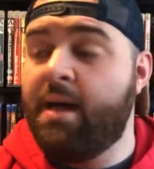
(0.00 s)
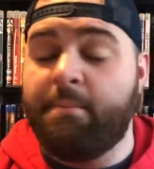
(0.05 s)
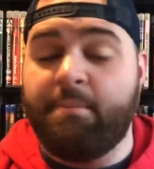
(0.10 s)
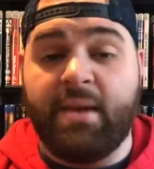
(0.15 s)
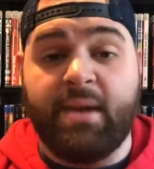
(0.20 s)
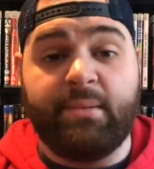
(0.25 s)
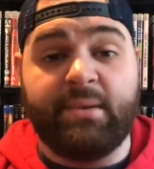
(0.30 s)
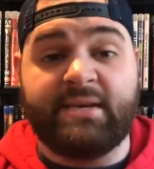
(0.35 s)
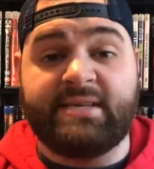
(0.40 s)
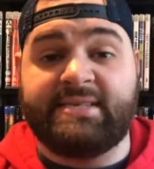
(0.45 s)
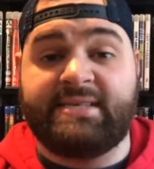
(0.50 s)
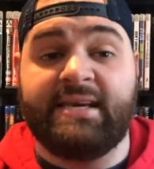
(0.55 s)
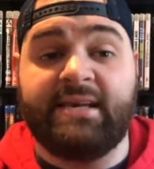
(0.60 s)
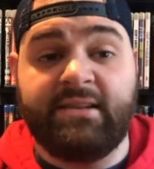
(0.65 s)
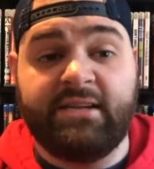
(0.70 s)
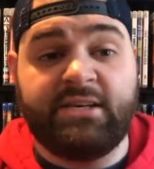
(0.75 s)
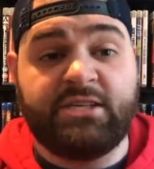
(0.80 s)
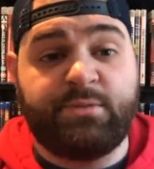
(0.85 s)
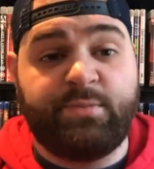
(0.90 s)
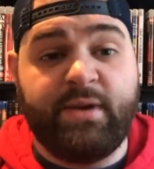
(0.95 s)
Maybe
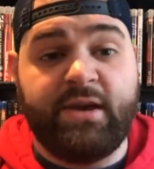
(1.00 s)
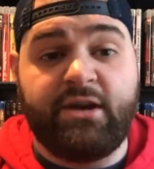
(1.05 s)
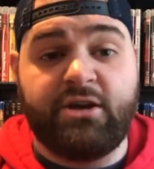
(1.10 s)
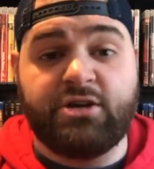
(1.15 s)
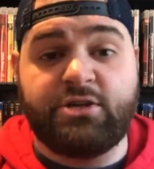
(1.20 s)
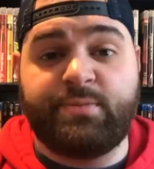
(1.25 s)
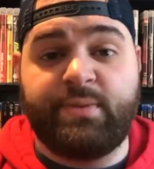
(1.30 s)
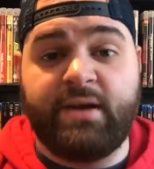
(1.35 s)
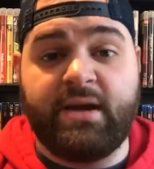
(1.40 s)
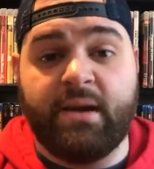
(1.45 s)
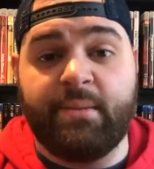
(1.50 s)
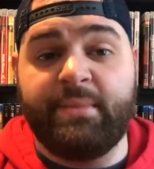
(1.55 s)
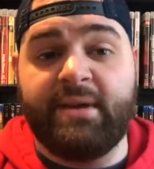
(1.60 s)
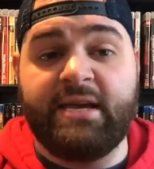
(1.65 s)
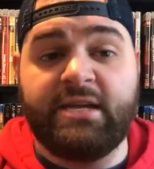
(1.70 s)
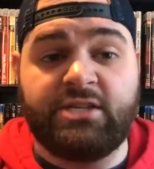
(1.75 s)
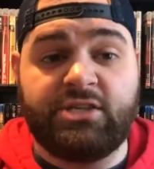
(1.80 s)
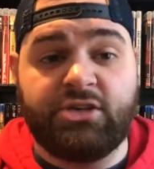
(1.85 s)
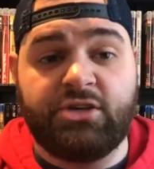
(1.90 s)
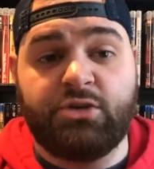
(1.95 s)
ceiling speakers become
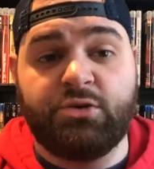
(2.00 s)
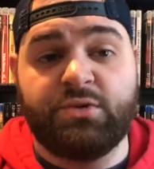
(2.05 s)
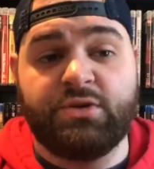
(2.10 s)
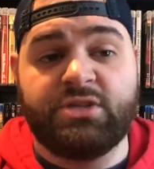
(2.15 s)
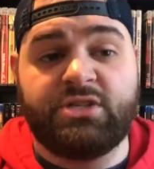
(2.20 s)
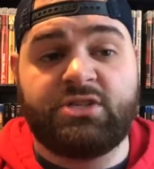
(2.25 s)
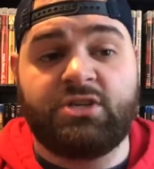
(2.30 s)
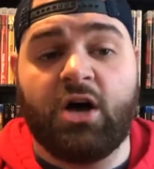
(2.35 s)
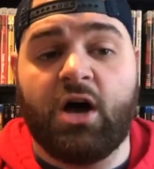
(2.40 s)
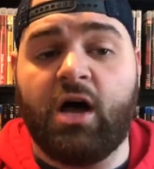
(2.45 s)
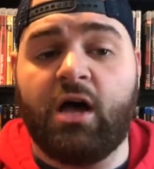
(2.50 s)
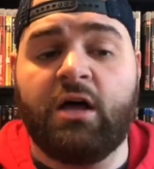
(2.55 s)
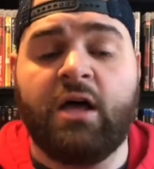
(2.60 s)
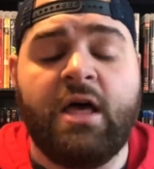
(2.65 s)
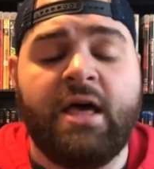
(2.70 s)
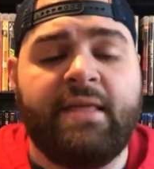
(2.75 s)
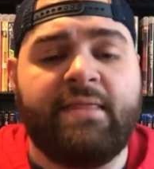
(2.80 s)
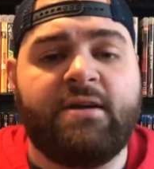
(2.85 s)
easier to install.